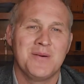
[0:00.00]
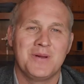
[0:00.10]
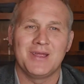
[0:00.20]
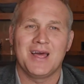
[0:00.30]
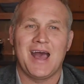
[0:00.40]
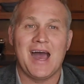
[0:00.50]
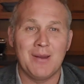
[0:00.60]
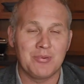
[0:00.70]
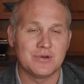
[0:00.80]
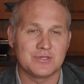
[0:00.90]
But I
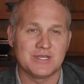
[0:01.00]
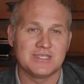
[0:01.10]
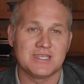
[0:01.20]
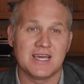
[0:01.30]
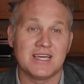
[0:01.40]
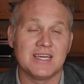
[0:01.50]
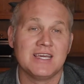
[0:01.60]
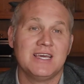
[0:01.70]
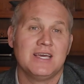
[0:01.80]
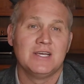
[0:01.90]
personally say,
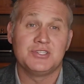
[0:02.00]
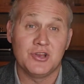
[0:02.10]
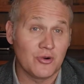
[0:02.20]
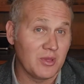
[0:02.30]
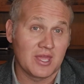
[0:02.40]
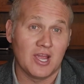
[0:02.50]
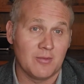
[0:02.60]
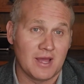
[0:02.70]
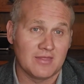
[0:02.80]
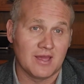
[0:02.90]
so you don't really care
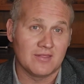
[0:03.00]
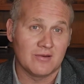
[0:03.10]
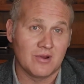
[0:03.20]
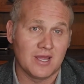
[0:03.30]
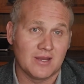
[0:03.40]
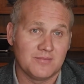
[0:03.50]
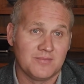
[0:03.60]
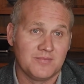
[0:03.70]
about that then, right?